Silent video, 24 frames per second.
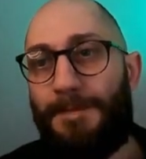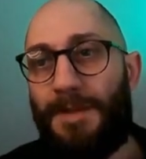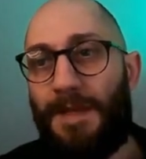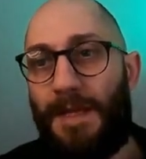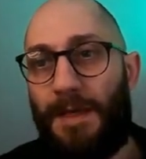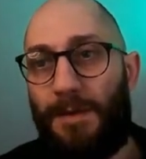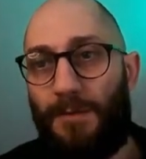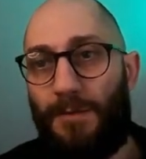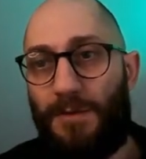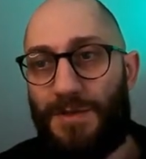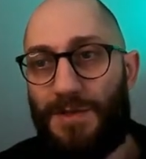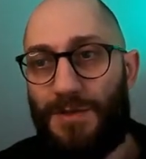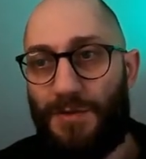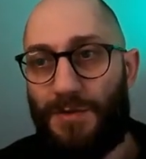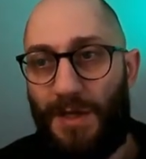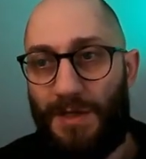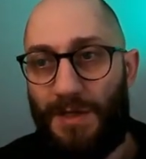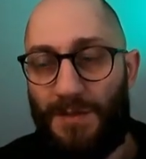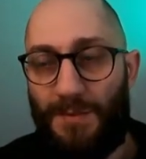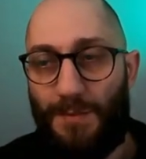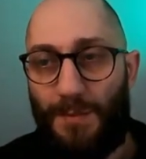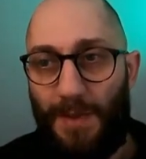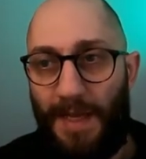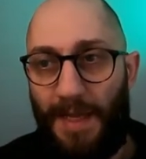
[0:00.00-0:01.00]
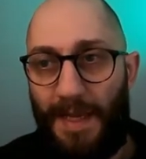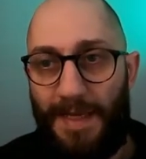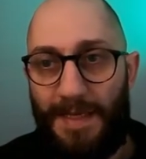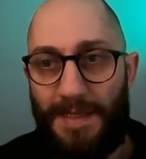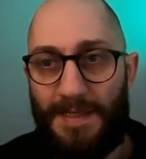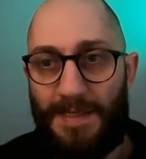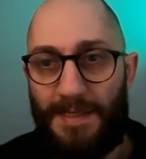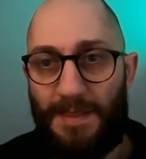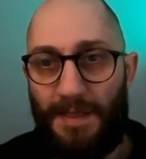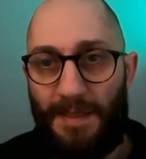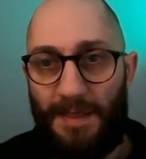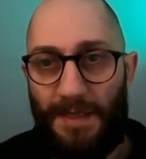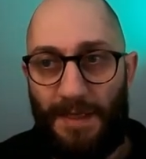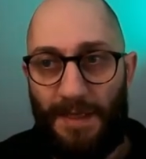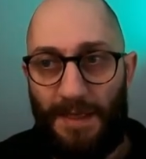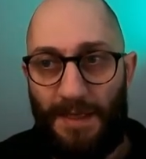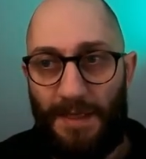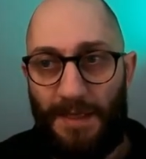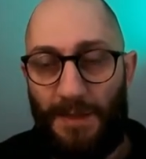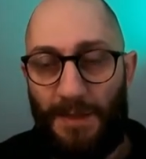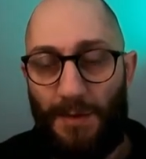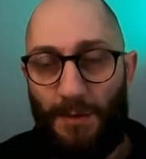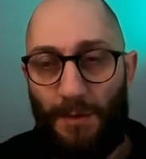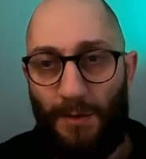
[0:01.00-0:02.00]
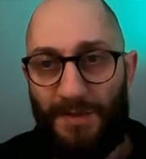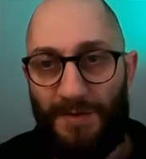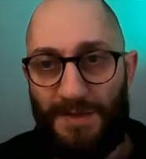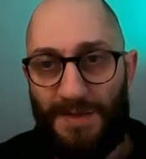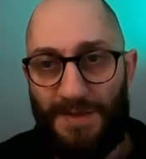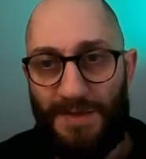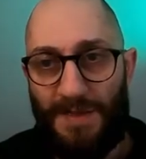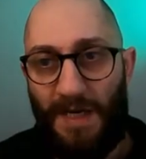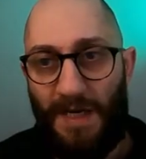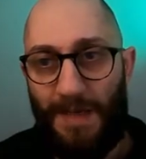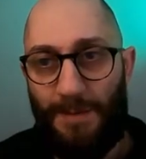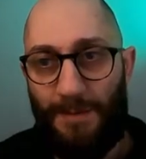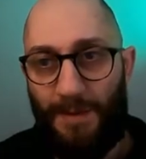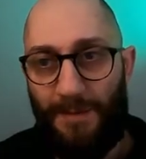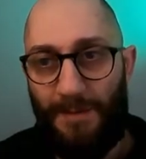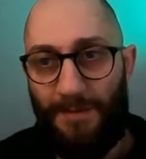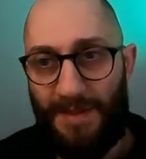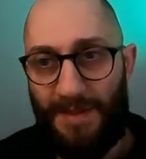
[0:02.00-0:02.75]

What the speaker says: It will try to place heal over time on